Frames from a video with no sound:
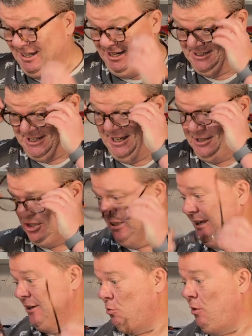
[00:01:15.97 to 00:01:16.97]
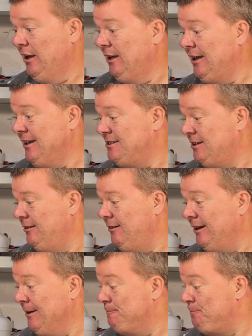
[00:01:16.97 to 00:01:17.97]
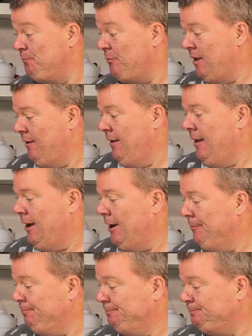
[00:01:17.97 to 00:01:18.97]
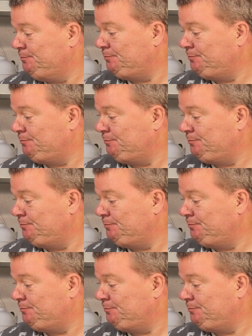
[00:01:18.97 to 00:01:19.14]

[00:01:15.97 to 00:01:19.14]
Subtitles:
It is actually quite late at night.